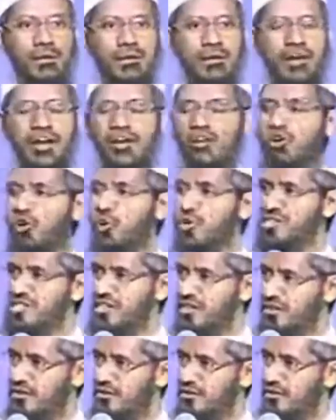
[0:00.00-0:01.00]
Regarding a
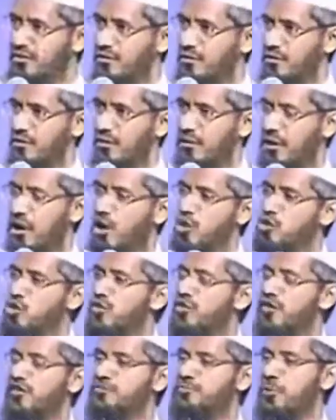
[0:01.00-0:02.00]
question, how
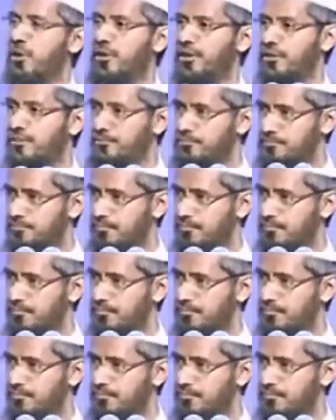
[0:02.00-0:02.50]
should we respond?